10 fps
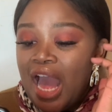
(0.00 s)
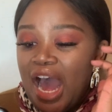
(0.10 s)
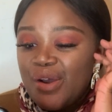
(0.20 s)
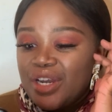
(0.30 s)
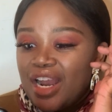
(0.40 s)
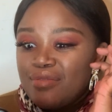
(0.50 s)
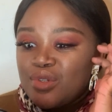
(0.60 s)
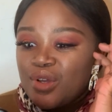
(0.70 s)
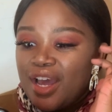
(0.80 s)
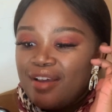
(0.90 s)

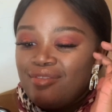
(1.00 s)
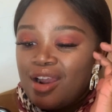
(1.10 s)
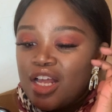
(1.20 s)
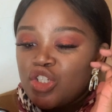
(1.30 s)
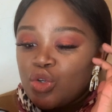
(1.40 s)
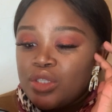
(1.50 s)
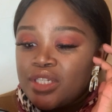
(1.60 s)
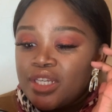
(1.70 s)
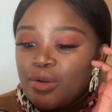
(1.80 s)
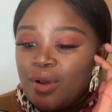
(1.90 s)
lunch or
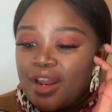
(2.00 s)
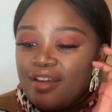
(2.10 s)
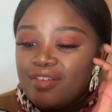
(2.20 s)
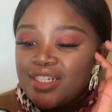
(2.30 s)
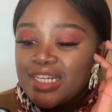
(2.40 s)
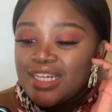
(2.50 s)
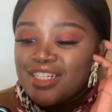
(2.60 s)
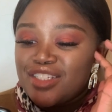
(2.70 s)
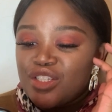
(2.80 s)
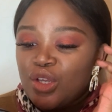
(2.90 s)
tea, whatever
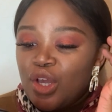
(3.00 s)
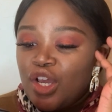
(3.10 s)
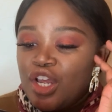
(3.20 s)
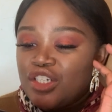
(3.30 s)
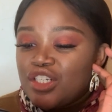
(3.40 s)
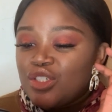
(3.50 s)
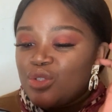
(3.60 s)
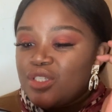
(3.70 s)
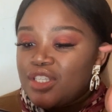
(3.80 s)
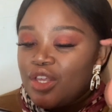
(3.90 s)
tickles you, just to
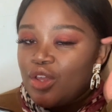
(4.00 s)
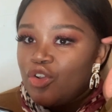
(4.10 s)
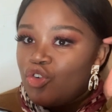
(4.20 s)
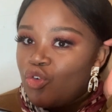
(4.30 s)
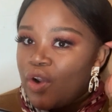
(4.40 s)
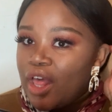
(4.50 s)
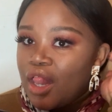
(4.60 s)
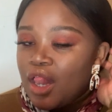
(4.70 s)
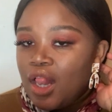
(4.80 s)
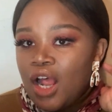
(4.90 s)
see you in
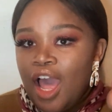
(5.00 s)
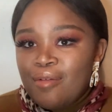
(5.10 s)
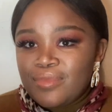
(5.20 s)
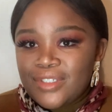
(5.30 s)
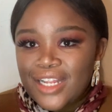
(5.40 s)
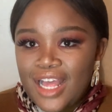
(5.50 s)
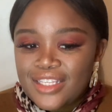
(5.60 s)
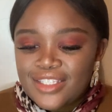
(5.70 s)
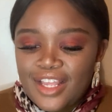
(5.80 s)
real. I